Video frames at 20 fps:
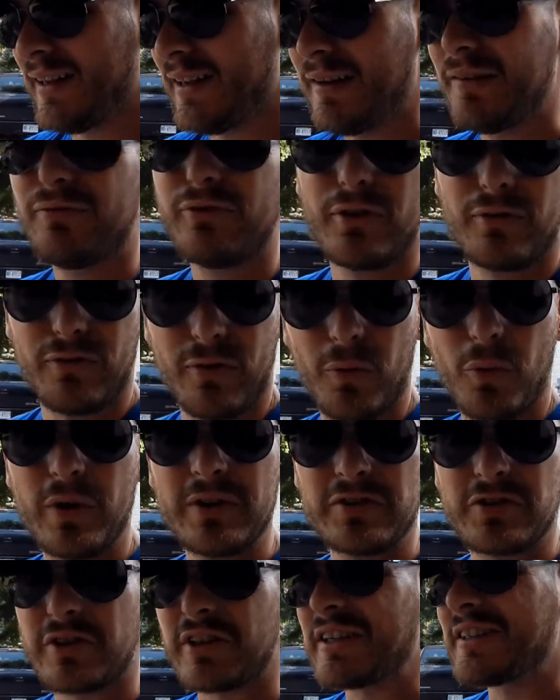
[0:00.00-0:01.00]
if you're from
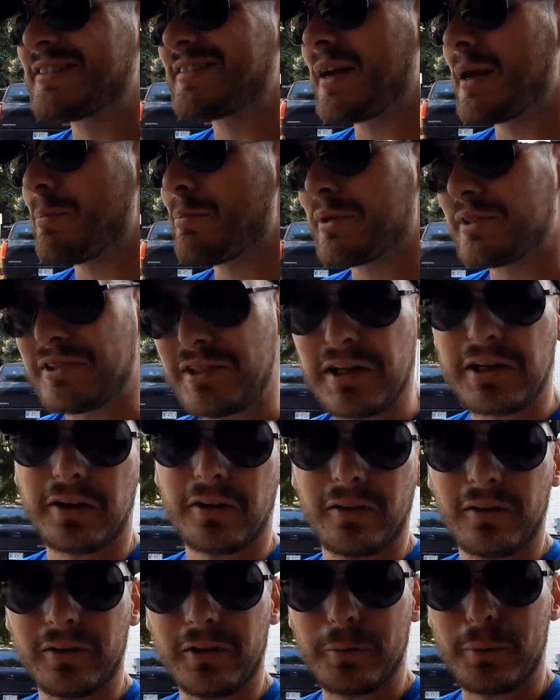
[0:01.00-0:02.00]
Windsor, it's a
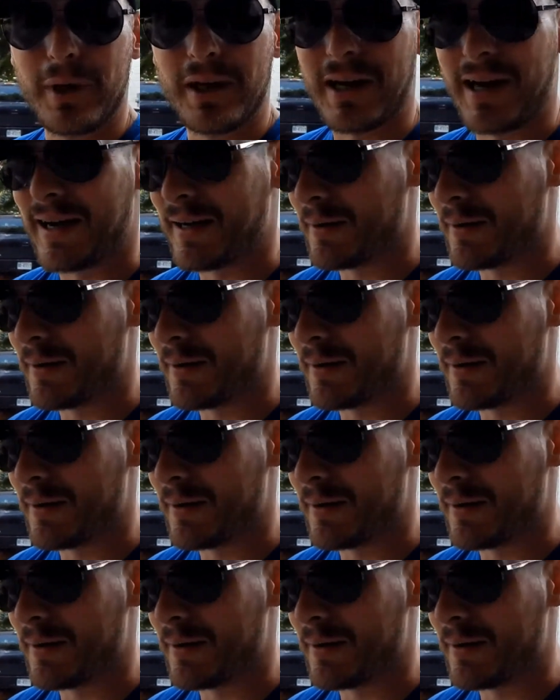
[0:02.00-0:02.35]
particularly big